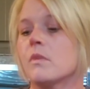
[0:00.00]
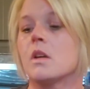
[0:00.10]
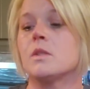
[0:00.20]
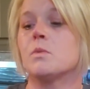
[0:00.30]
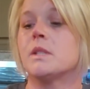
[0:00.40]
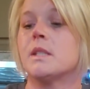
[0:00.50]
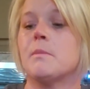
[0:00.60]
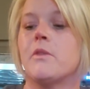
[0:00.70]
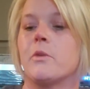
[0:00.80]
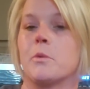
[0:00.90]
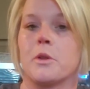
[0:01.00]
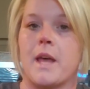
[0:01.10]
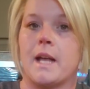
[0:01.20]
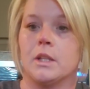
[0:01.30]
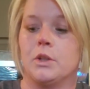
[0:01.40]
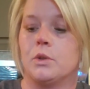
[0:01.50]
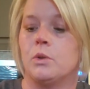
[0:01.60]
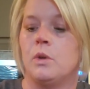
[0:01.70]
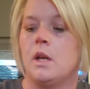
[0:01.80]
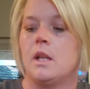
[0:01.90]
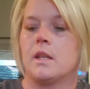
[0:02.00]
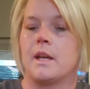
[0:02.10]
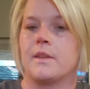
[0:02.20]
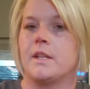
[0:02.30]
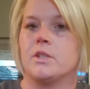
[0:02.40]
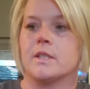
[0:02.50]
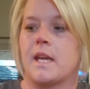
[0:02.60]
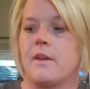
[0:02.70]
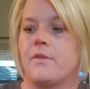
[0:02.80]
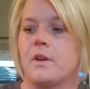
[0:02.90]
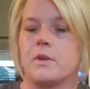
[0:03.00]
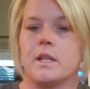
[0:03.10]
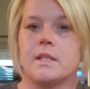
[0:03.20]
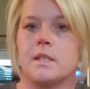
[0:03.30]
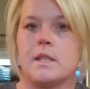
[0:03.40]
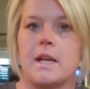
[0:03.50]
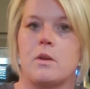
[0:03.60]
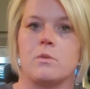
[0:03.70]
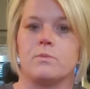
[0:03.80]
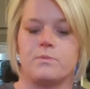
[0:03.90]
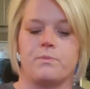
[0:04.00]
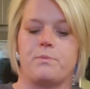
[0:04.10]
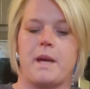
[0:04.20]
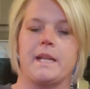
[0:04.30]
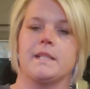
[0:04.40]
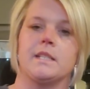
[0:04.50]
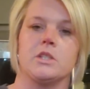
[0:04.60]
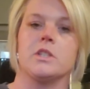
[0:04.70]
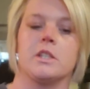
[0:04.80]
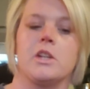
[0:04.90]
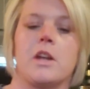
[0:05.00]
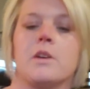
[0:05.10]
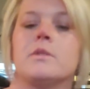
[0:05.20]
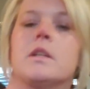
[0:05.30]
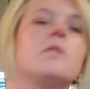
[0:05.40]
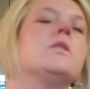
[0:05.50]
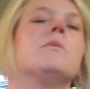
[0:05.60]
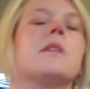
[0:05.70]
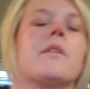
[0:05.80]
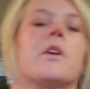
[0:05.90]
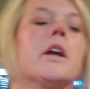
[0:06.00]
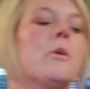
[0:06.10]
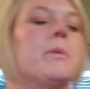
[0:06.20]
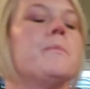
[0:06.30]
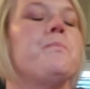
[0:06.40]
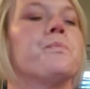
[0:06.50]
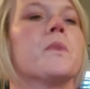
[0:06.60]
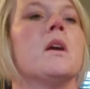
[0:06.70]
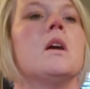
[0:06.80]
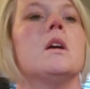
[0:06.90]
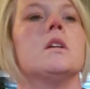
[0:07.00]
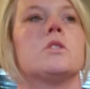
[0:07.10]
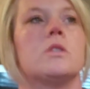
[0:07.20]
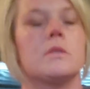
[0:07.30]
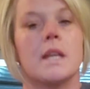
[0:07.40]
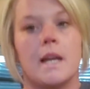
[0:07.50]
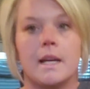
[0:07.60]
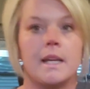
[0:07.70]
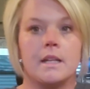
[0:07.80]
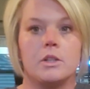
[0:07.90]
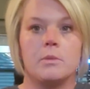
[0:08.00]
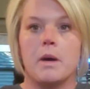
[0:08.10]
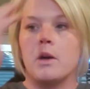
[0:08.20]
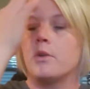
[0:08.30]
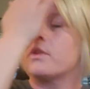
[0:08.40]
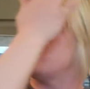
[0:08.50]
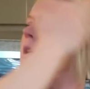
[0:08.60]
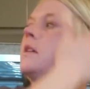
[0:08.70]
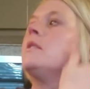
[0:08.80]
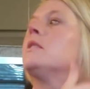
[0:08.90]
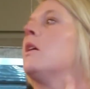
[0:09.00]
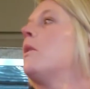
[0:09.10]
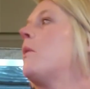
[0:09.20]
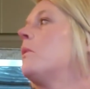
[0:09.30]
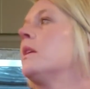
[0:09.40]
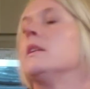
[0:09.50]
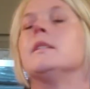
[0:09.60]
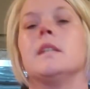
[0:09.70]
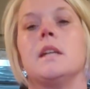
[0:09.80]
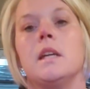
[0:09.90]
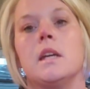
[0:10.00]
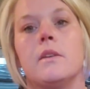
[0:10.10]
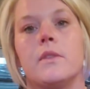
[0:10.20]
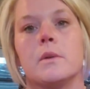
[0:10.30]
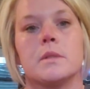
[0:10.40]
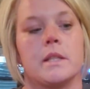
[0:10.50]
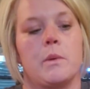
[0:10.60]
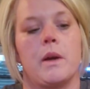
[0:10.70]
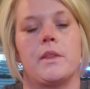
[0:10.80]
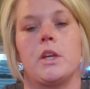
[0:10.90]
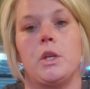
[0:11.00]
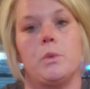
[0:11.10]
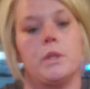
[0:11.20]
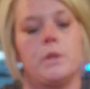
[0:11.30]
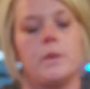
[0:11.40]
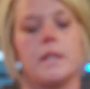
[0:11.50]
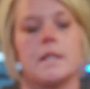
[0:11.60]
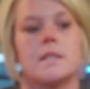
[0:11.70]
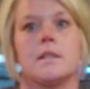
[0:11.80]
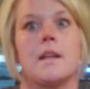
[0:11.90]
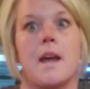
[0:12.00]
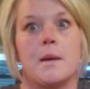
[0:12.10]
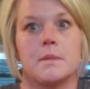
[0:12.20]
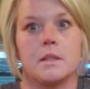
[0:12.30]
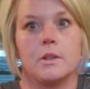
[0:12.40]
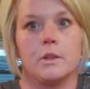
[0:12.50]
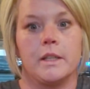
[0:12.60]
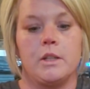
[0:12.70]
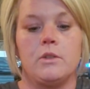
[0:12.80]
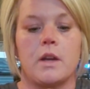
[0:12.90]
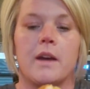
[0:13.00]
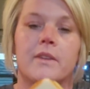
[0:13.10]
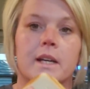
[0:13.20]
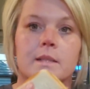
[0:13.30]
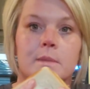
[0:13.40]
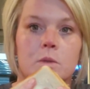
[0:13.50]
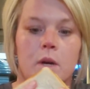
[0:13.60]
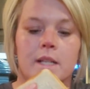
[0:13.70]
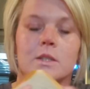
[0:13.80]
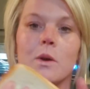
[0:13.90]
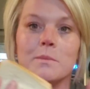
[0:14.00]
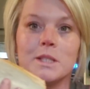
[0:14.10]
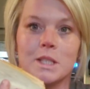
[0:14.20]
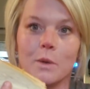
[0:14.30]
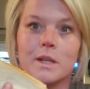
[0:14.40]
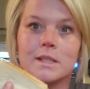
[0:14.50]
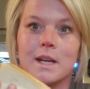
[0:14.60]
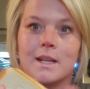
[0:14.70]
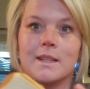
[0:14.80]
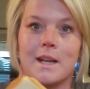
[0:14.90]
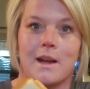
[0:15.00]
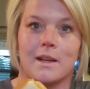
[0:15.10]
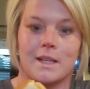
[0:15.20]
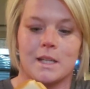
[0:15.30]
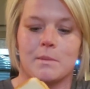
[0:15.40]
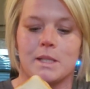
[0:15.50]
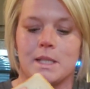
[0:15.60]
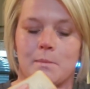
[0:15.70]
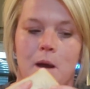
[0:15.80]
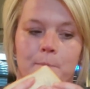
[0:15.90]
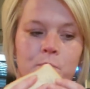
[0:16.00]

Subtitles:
because when some of them are that little, like, they just can't focus and they don't pay attention, you know. So she was out there helping. So she's like, I can't do both, so I wanted to see if there was any way that you would do it. And I said, absolutely. You do not have to ask me twice. So I'm so excited that I get to be team